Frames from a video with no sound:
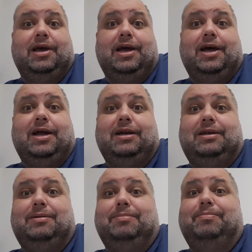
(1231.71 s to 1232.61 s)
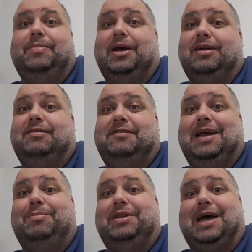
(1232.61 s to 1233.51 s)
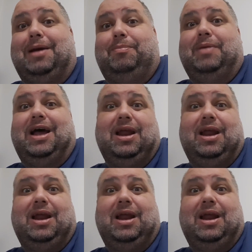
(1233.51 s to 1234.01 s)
and at the same time.